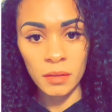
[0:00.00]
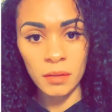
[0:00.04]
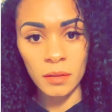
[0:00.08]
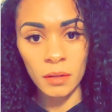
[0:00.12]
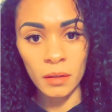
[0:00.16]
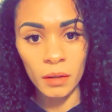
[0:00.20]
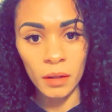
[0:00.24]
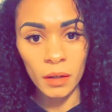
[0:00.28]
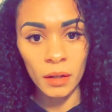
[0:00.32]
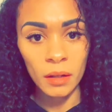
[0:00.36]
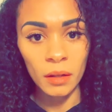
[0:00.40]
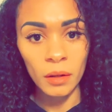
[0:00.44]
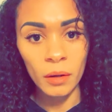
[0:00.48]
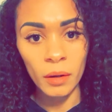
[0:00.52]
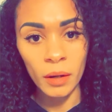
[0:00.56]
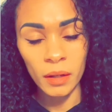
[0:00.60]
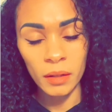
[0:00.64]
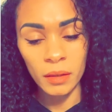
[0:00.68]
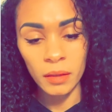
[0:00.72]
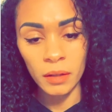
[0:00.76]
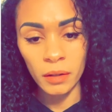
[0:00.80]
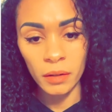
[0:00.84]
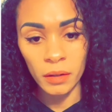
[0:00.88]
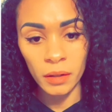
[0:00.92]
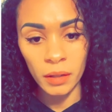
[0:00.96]
So hello
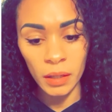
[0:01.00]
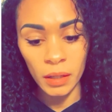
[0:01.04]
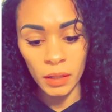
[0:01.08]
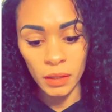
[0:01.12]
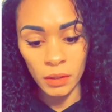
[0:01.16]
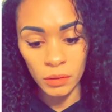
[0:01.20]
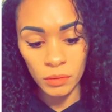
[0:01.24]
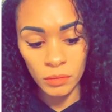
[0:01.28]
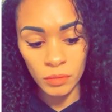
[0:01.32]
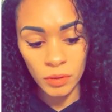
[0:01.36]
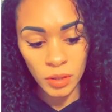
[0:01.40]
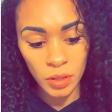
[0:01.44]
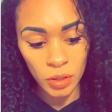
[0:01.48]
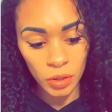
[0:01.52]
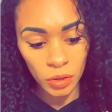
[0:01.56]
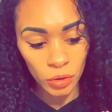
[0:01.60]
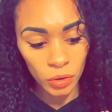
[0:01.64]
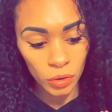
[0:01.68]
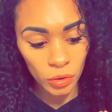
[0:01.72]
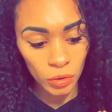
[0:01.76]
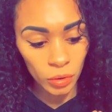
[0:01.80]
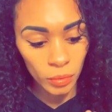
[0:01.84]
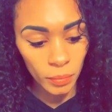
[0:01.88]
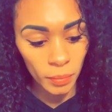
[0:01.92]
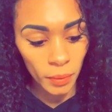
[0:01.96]
out there again,
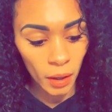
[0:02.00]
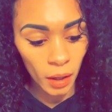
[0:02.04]
YouTube.